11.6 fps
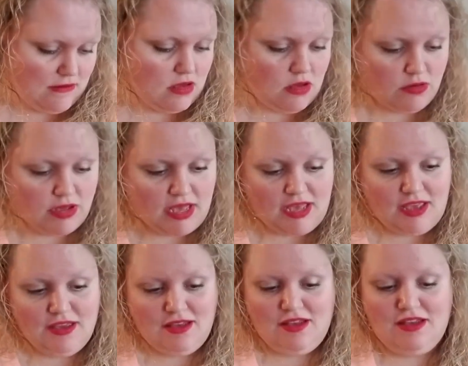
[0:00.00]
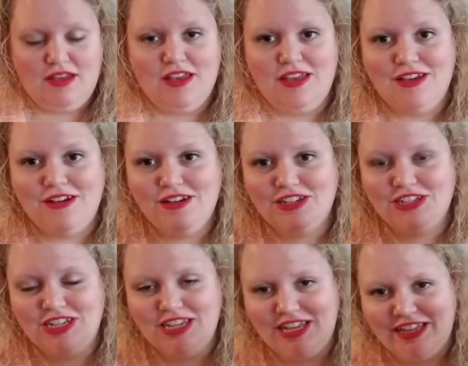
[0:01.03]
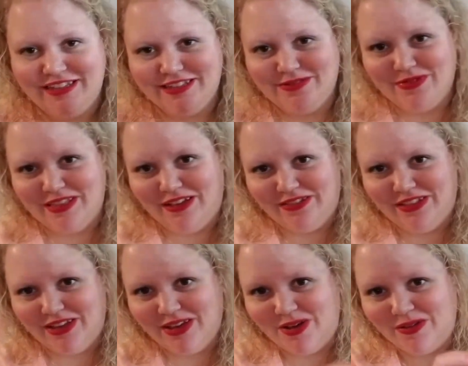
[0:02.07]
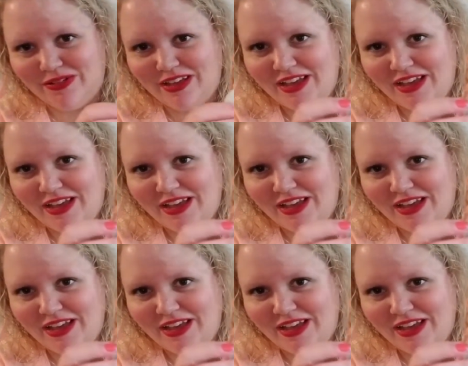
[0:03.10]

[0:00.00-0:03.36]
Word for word: Okay, here she is without the coat.